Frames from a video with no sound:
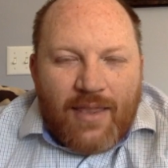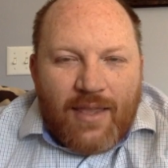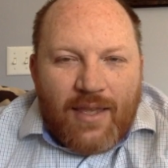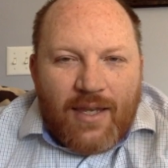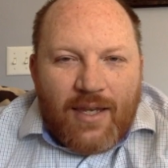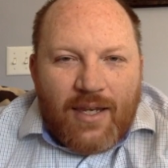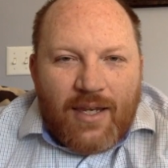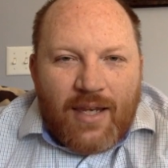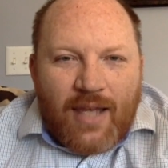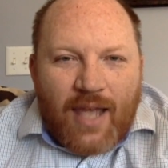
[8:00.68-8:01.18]
that
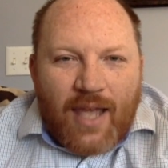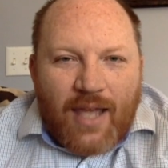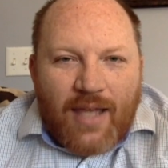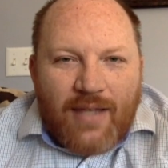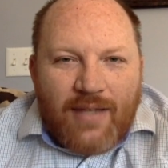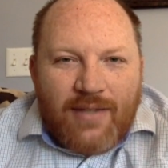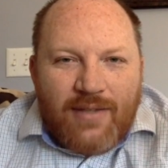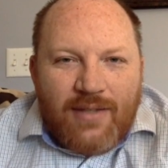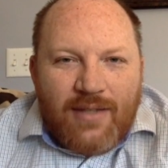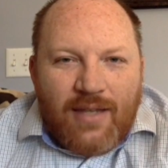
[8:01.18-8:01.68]
it
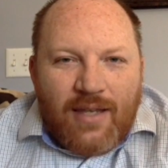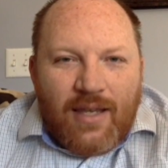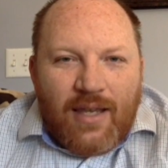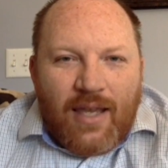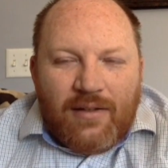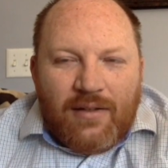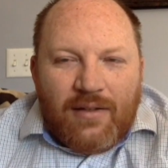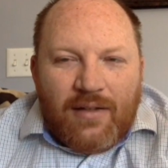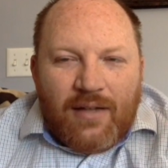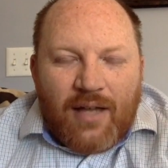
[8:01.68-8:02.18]
has,
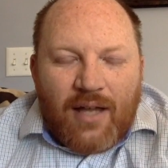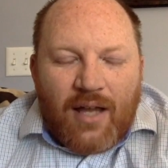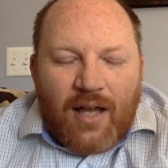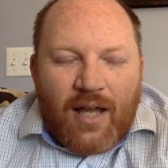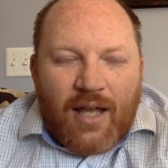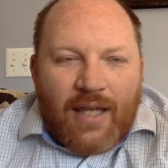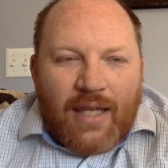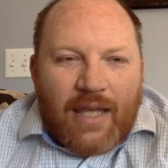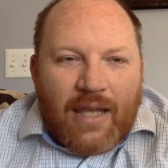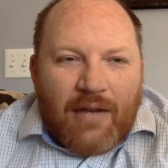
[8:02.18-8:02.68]

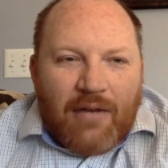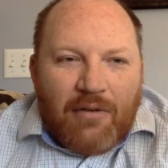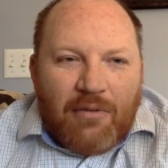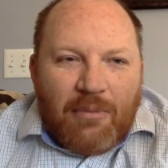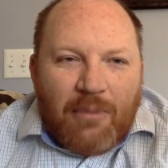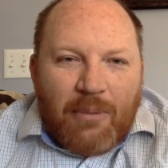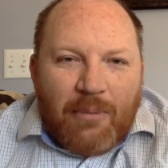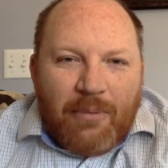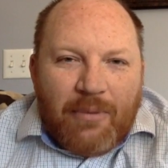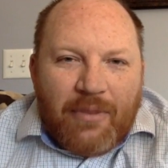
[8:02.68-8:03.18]
I can't
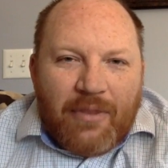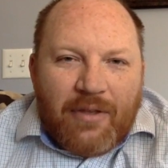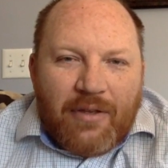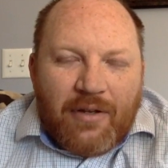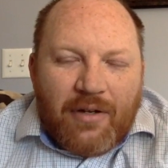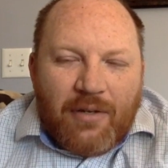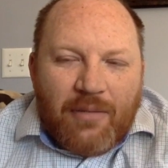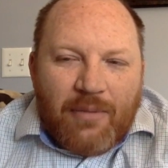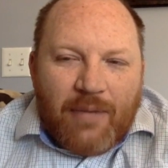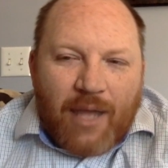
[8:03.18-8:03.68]
remember the
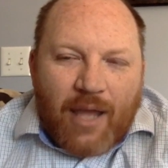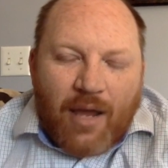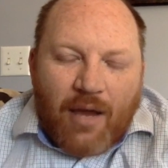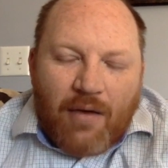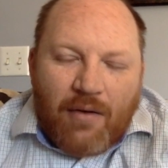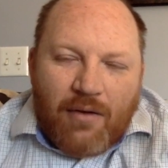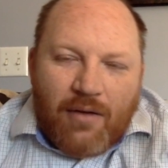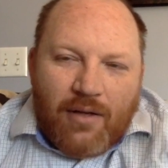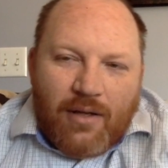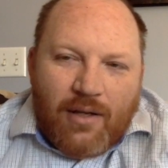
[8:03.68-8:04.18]
term now,